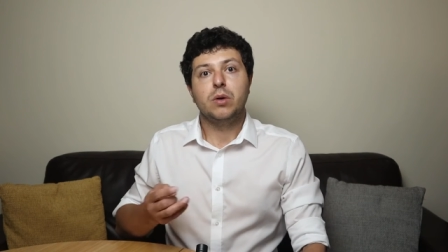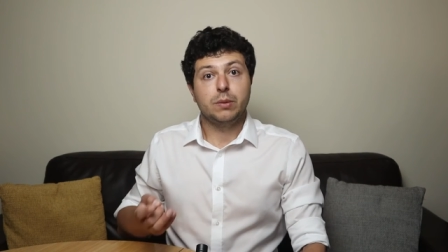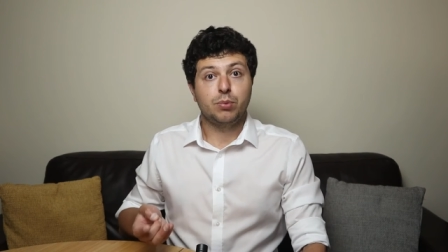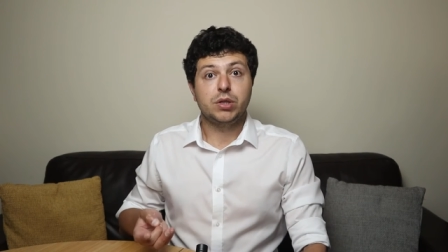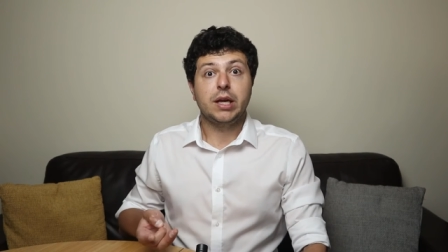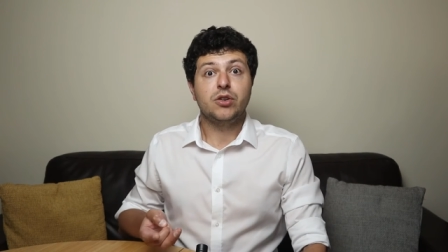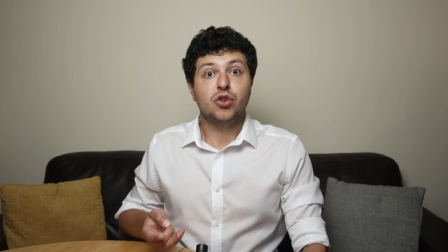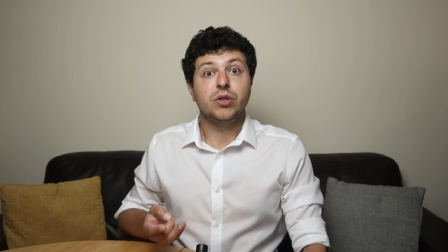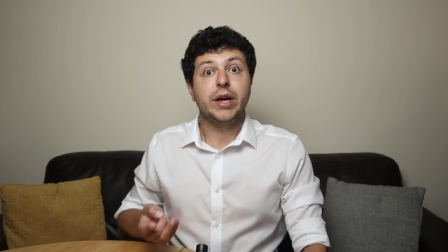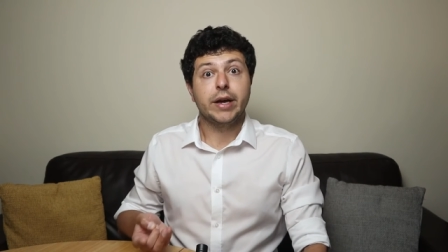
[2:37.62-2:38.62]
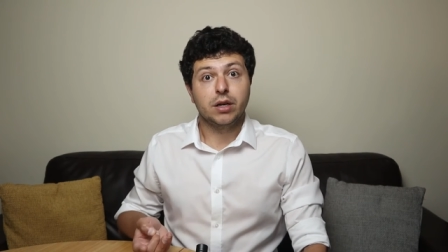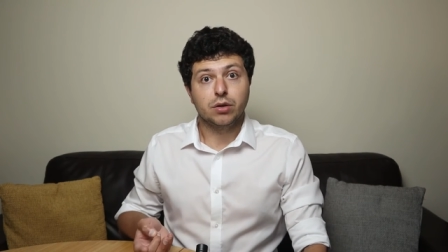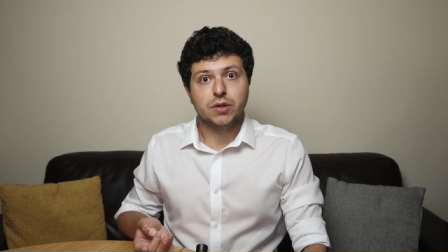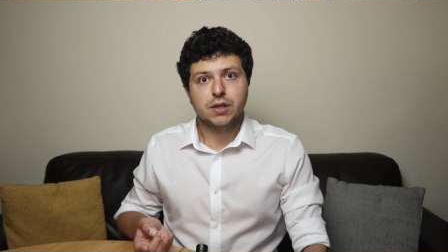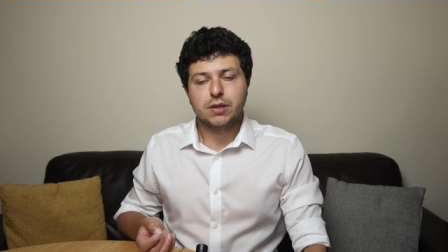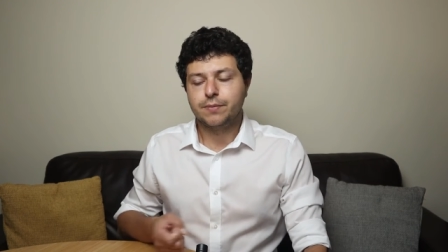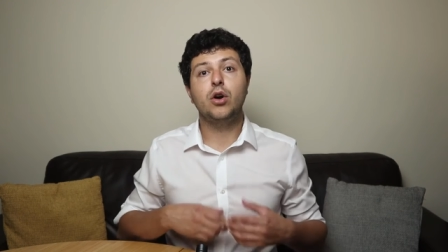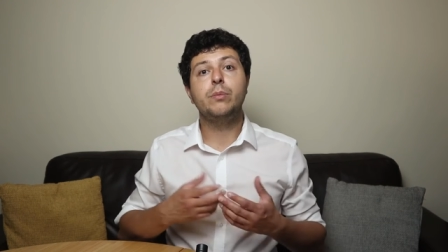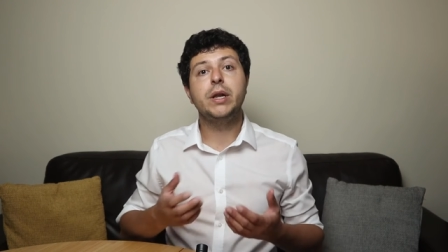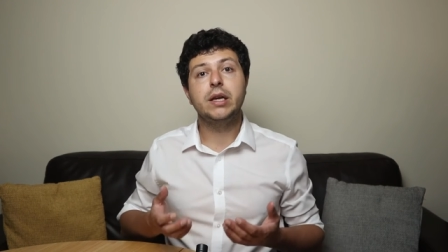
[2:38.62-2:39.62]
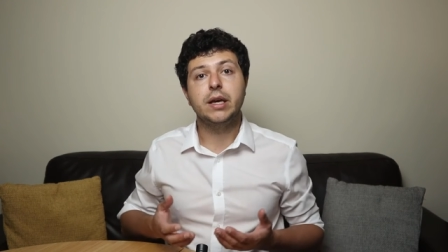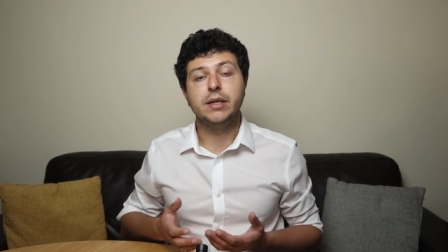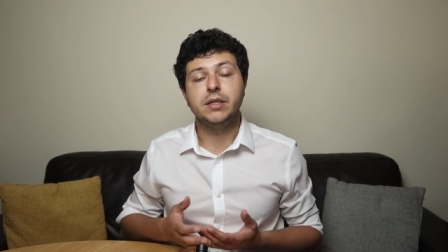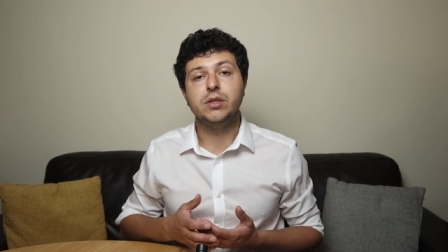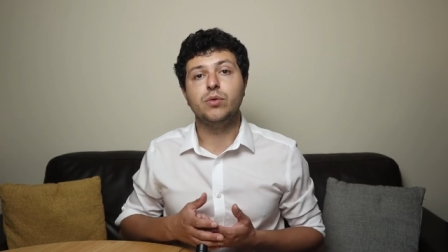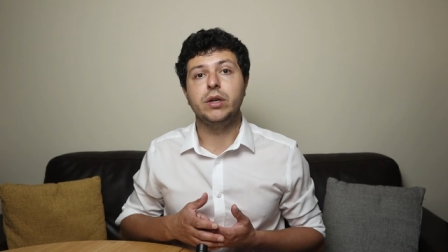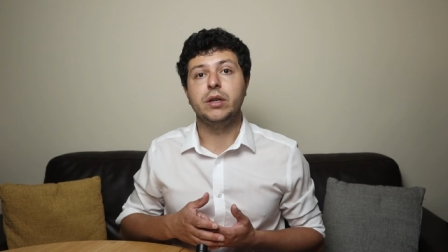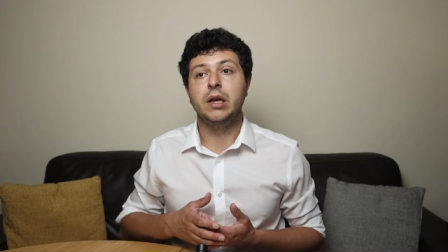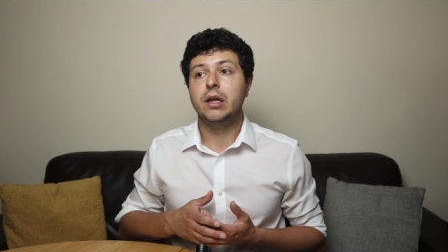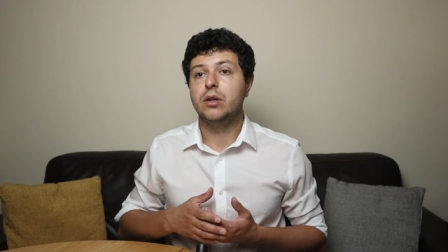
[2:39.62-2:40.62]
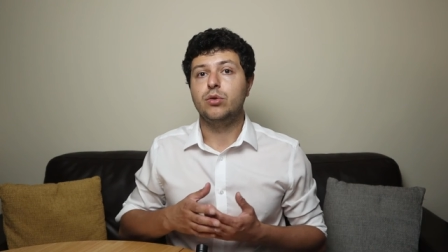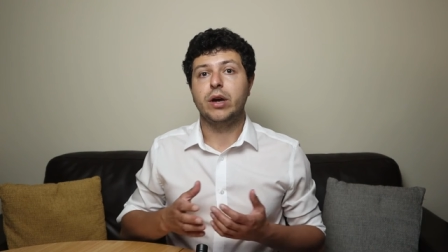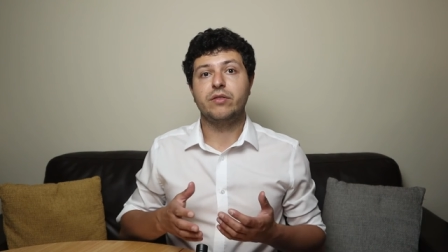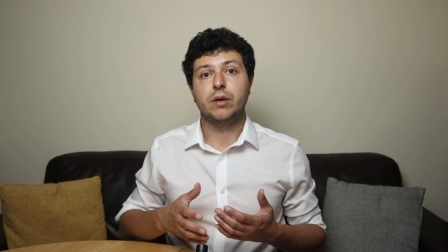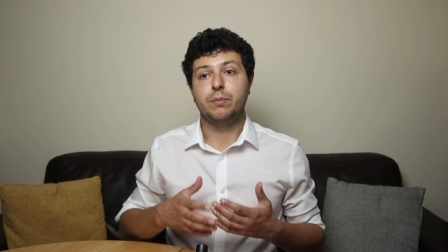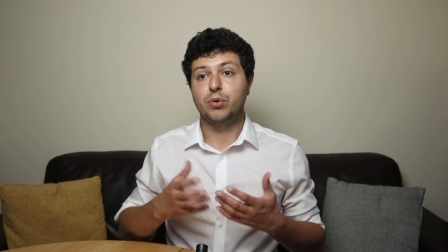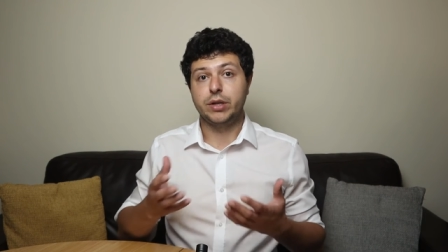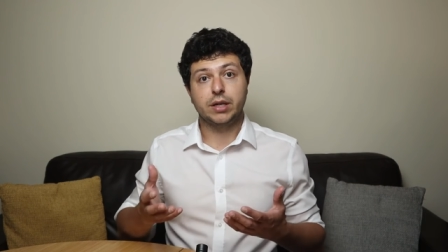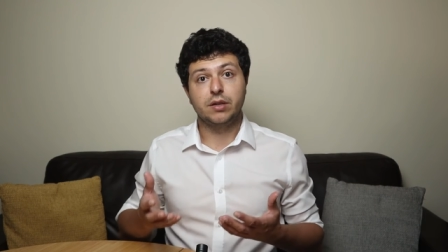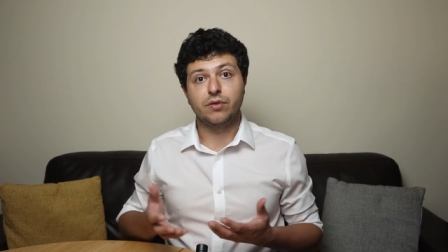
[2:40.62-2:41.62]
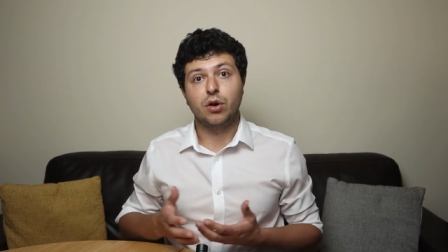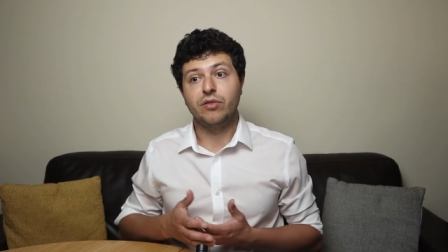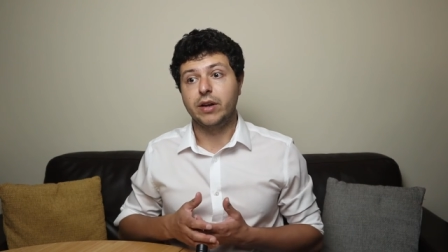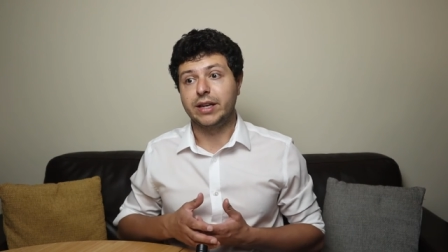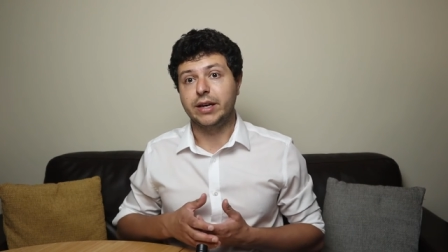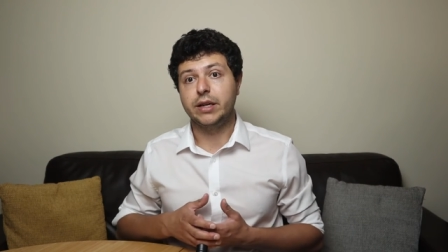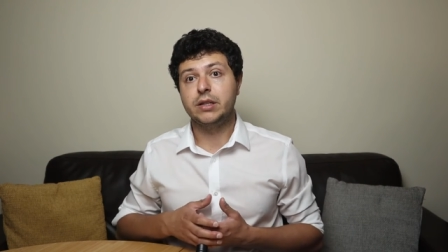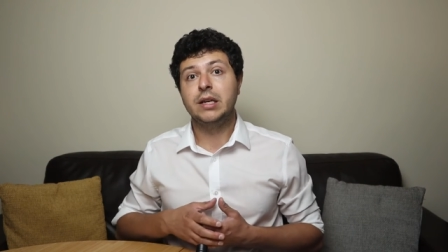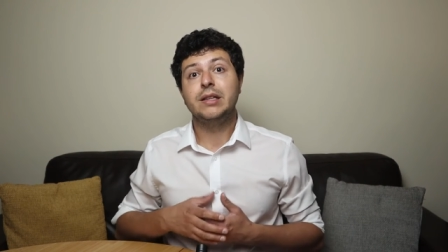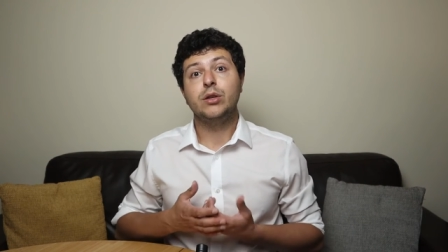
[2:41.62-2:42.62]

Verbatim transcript: a potential diagnosis. Now, in many cases, when you have a productive cough like that,